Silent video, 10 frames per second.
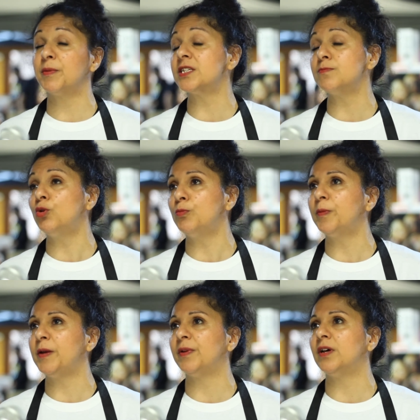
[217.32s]
because more and
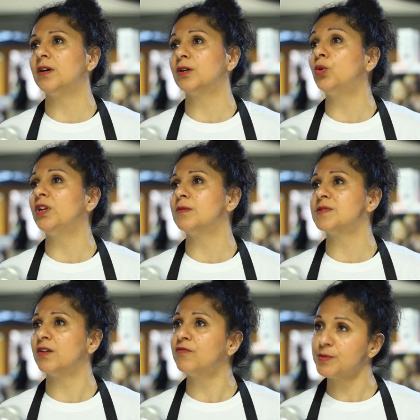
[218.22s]
more people are calling
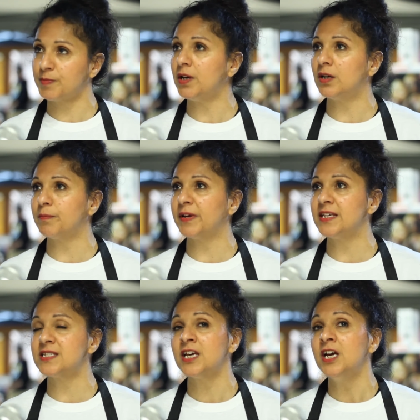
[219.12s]
themselves
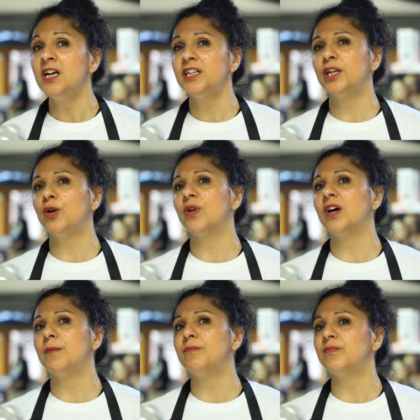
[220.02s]
plant-based, you know.
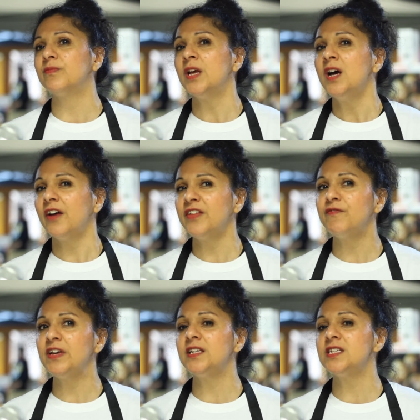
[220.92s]
Uh, I
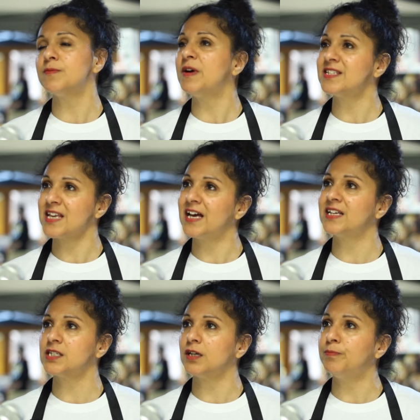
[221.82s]
think veganism has
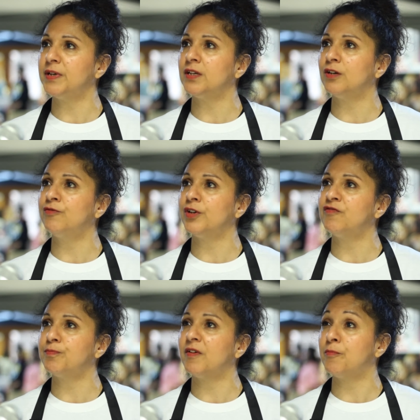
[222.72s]
had a bit of,
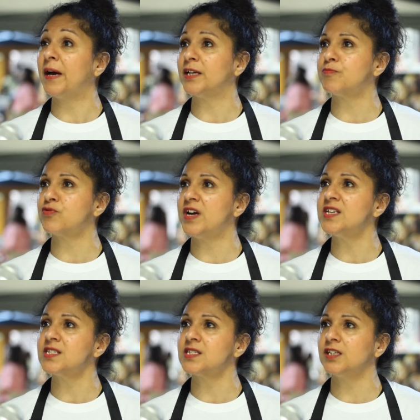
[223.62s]
of bad
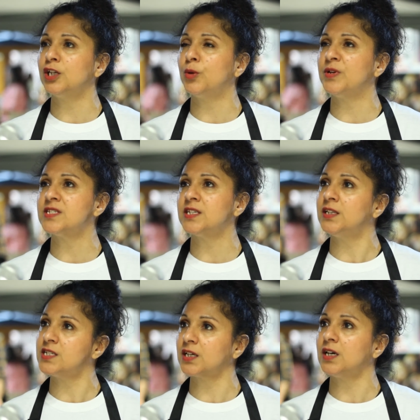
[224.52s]
press. You know, it's
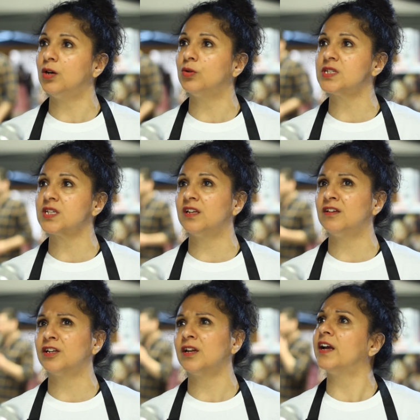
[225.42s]
seen as a cult,
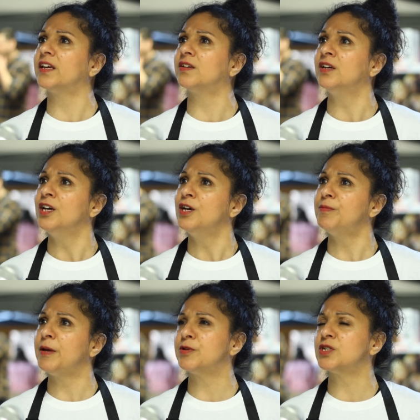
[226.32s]
and I'd like
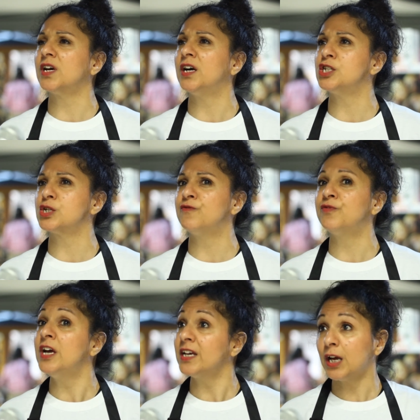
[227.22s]
people to kind of
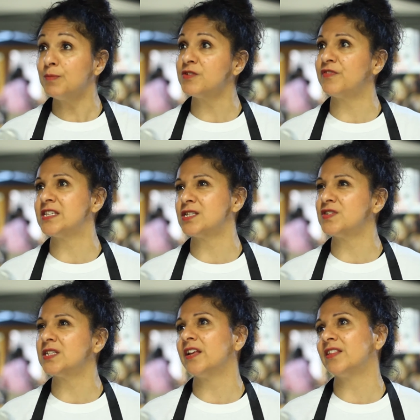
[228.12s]
come to
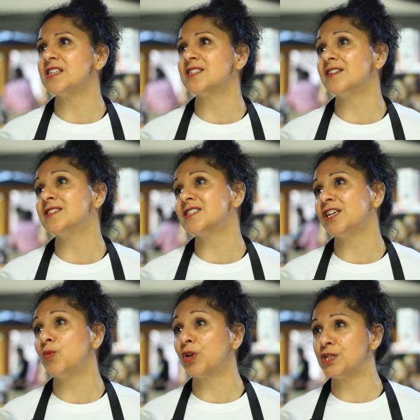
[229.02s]
festivals like this and
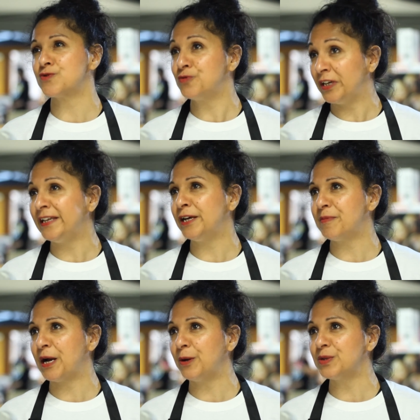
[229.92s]
see what it's really
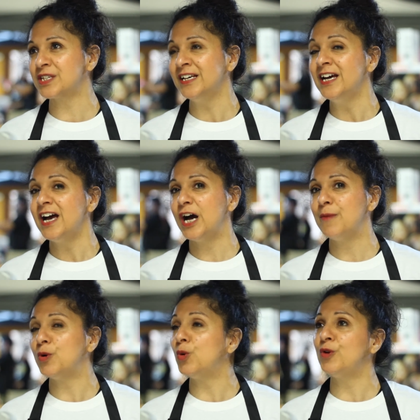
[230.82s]
about.
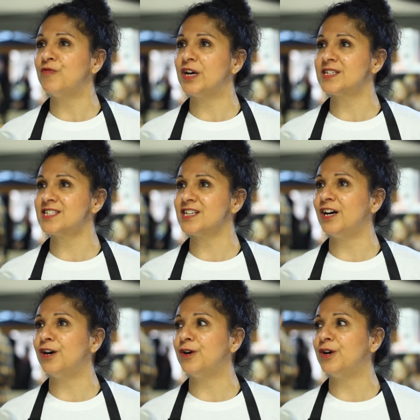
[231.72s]
Um, all of us
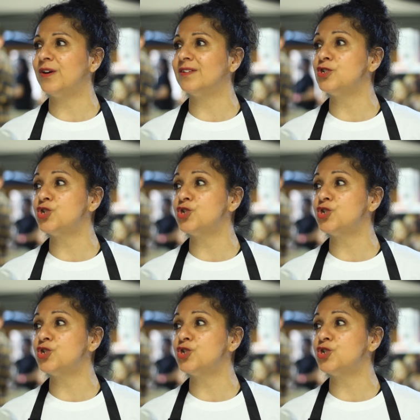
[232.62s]
are